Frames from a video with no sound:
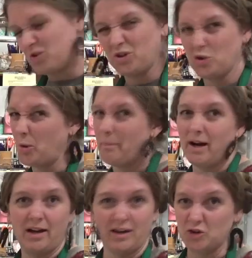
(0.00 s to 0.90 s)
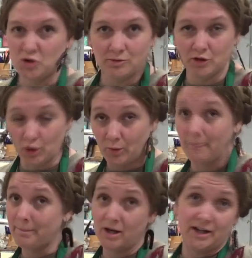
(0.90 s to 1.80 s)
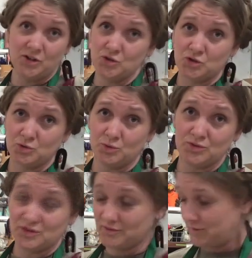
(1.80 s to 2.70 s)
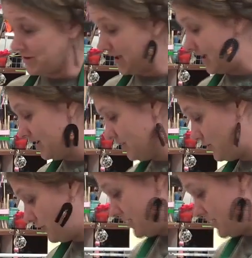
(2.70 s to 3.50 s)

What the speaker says: sure you don't go and buy new tools, okay? You don't